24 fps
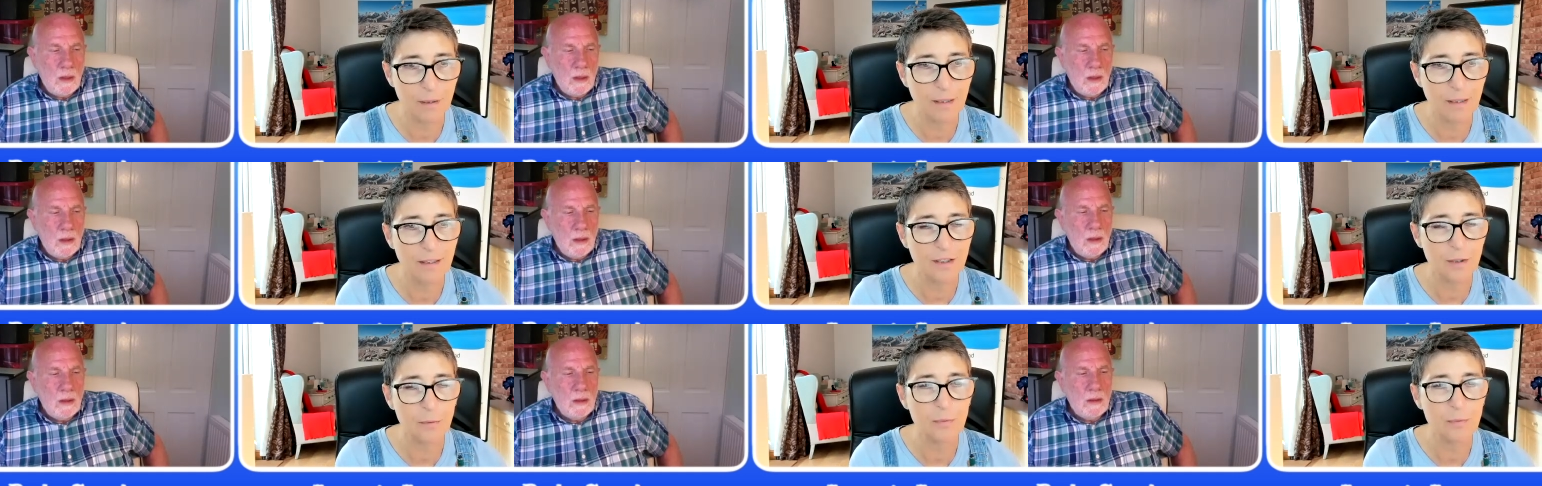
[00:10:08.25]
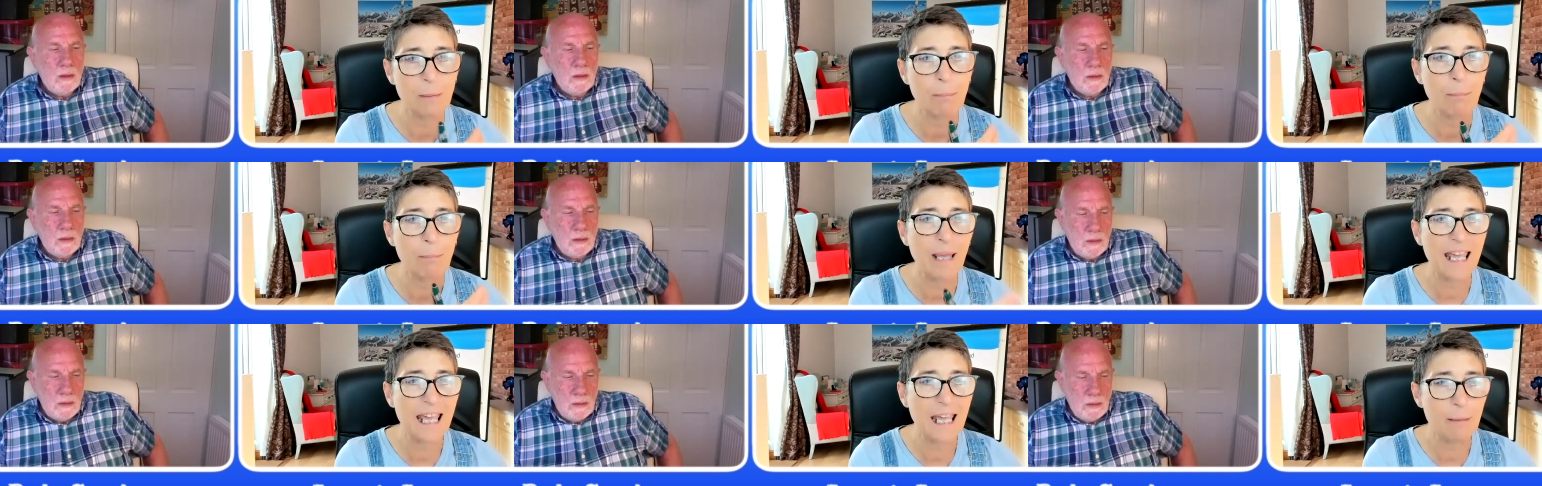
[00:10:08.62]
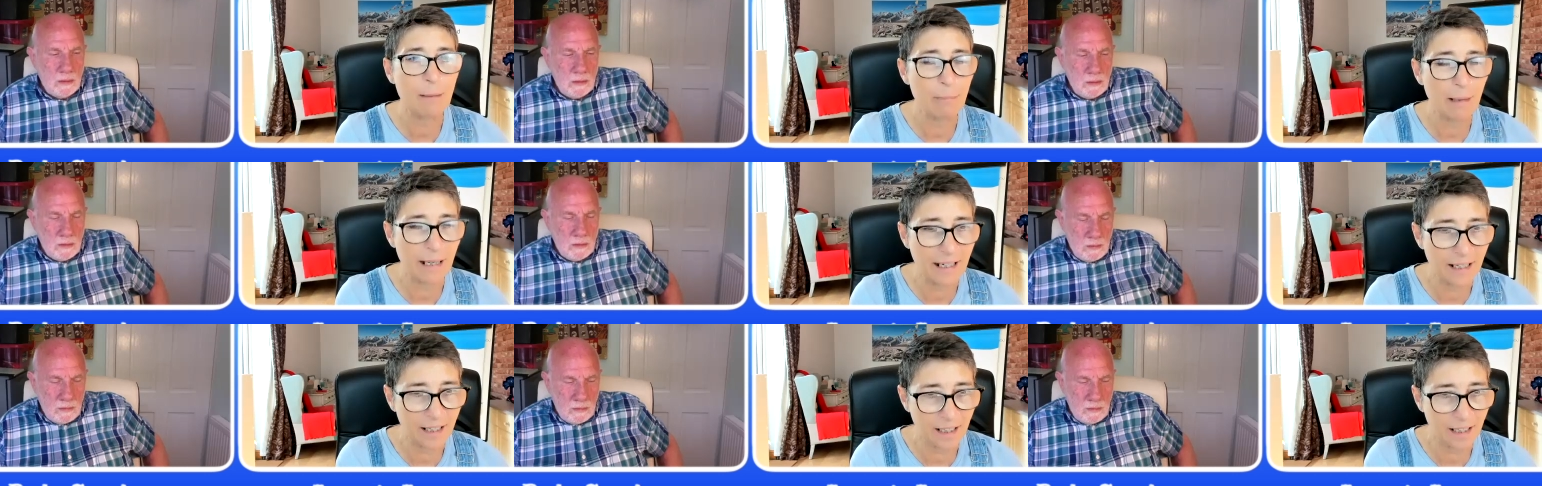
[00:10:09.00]
Speaker 1: there was a
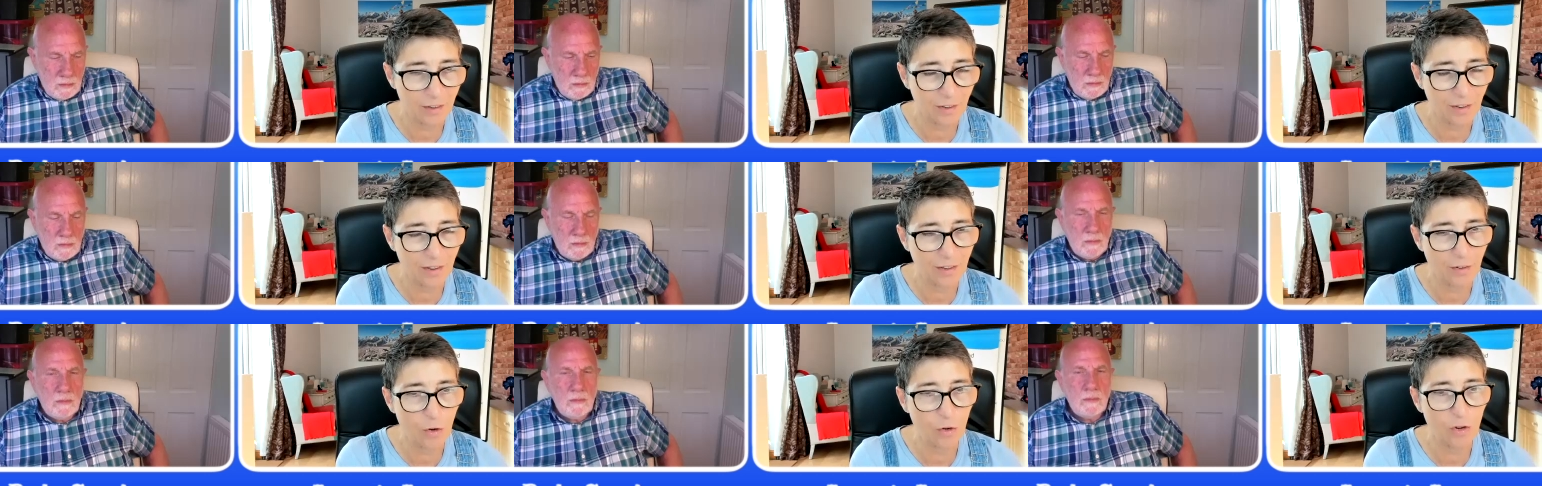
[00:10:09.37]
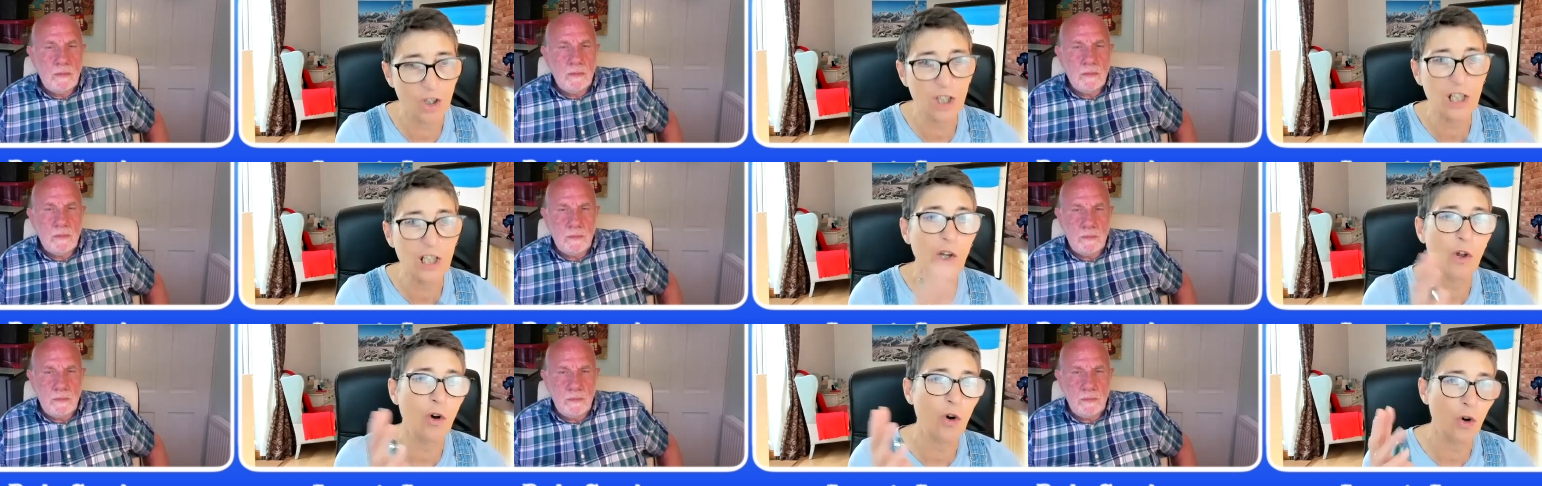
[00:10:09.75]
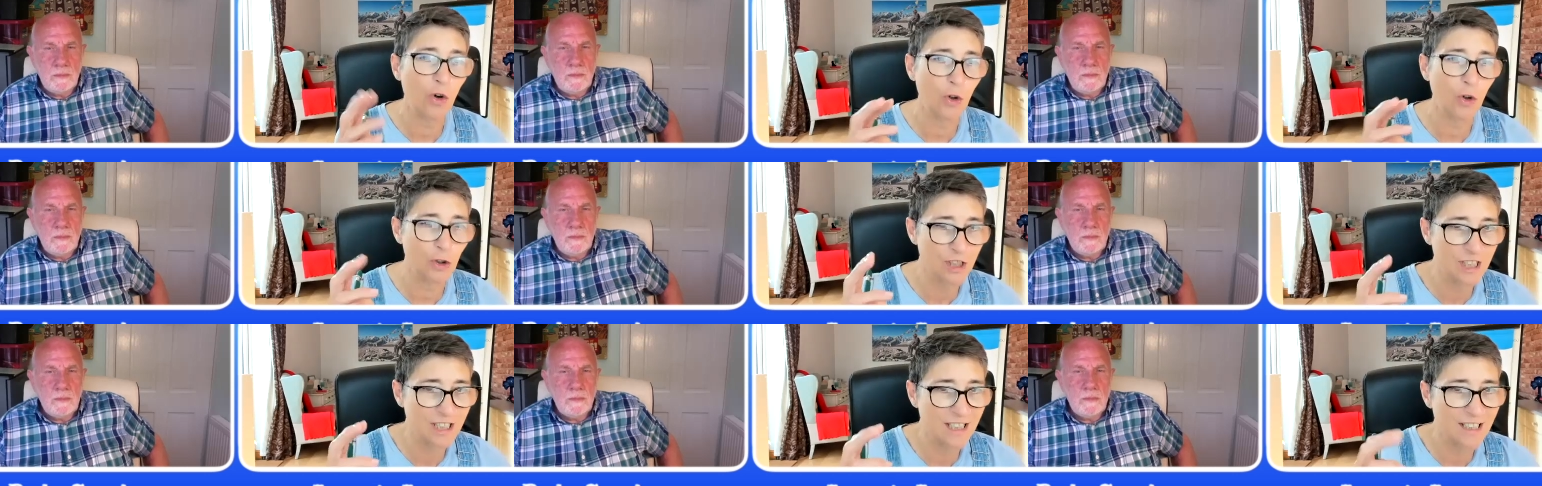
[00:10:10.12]
payback or a
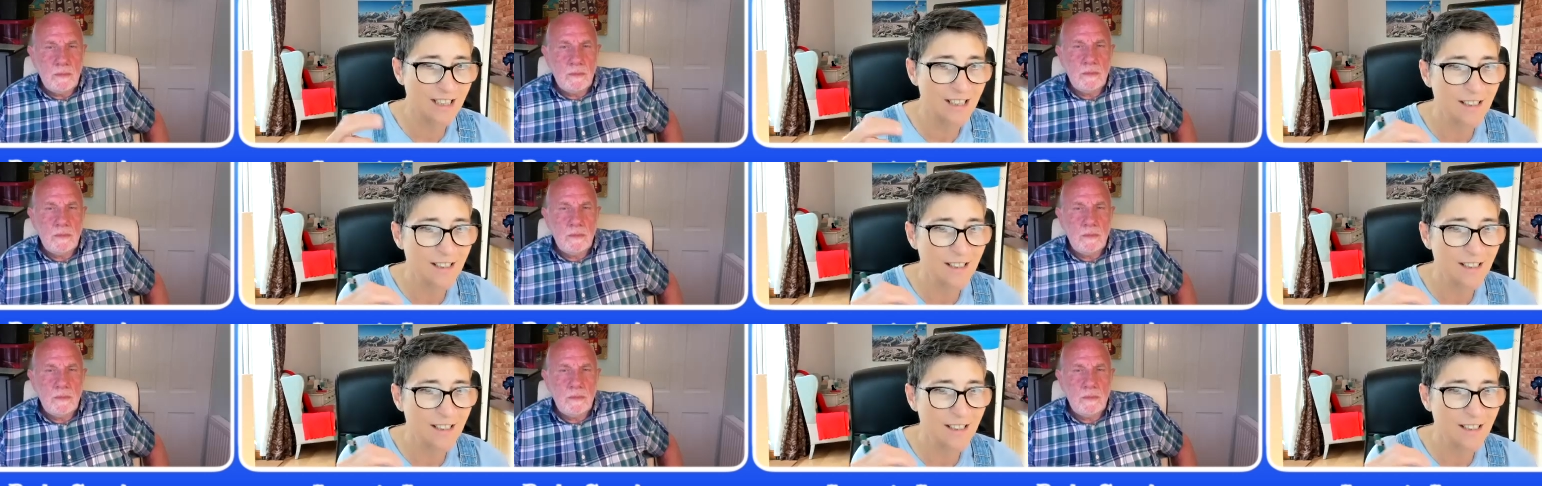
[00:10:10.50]
clause